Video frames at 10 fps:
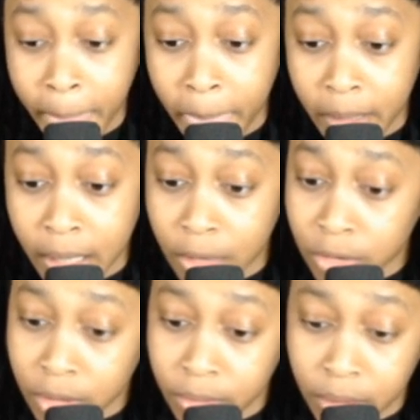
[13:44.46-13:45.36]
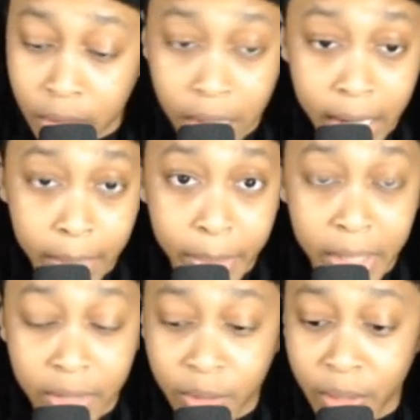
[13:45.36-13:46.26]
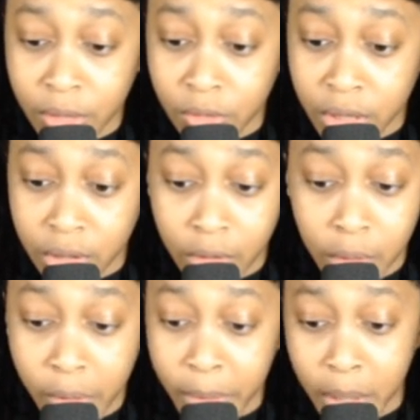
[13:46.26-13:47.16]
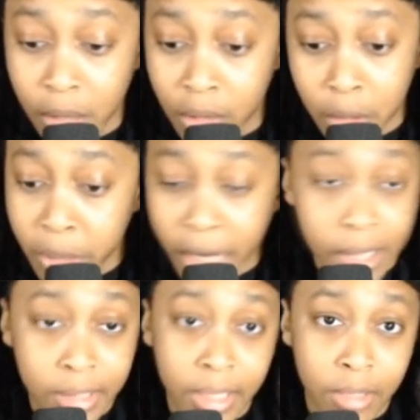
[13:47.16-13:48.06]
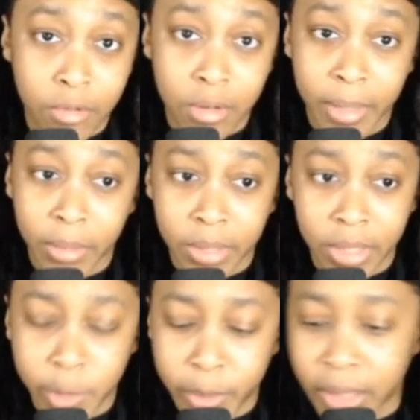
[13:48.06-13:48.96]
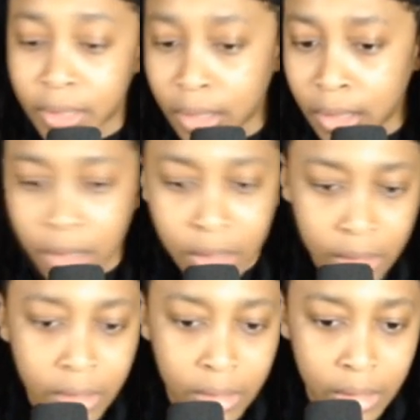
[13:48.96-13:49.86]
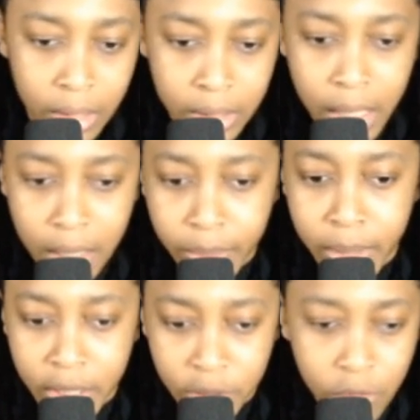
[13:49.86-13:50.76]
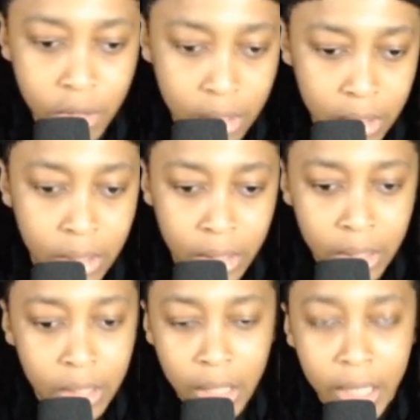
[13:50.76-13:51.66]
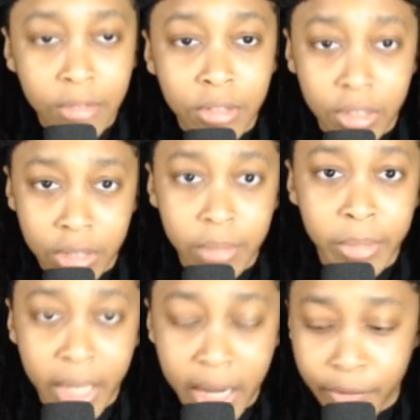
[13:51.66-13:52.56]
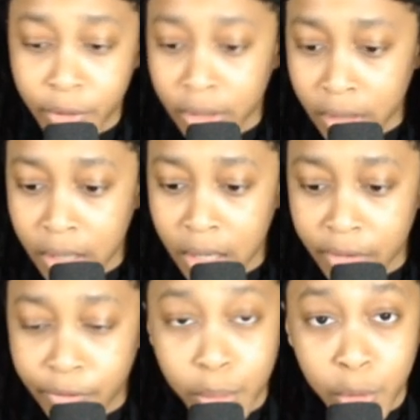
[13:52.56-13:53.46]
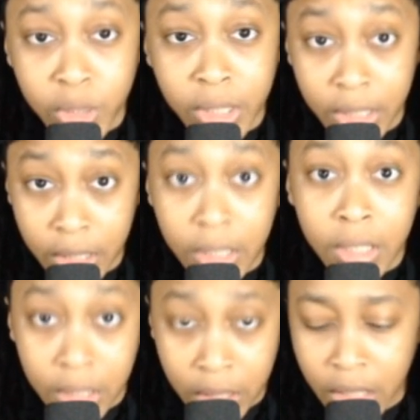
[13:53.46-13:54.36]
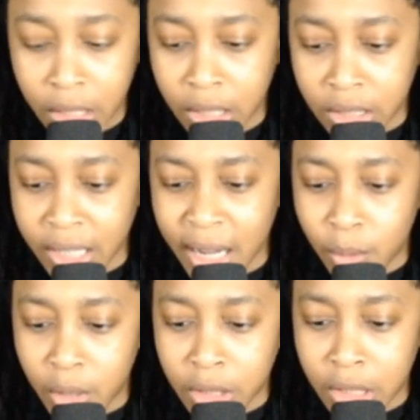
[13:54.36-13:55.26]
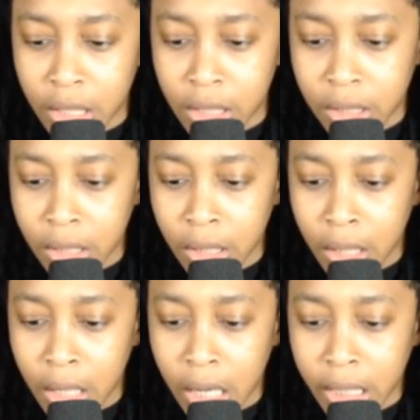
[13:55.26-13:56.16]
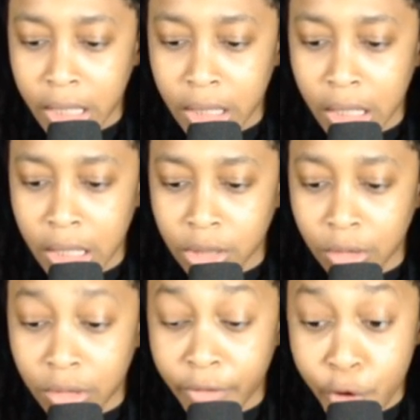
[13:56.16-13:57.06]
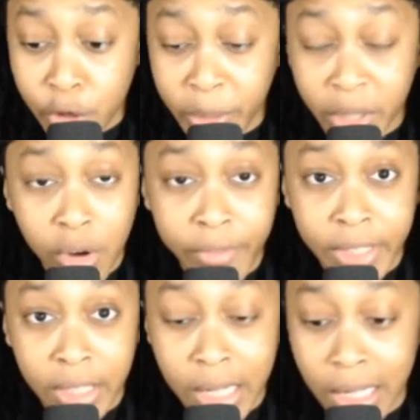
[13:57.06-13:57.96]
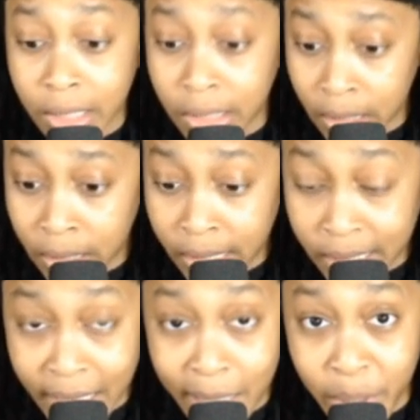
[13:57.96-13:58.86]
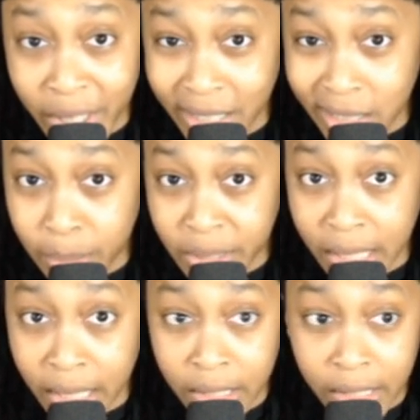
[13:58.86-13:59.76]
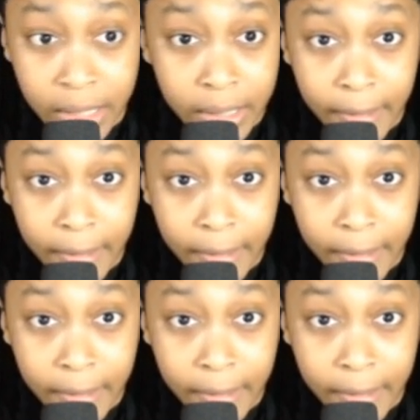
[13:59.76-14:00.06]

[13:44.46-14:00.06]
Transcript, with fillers: And I know some Carolina Panthers fans who disagree with me. Oh no, we got to take a quarterback with the sixth pick. Teddy Bridgewater, a healthy Christian McCaffrey uh, for most of the year, and, and see how well he does. Uh, that uh, so the first pick offensive line, that second pick needs to be secondary.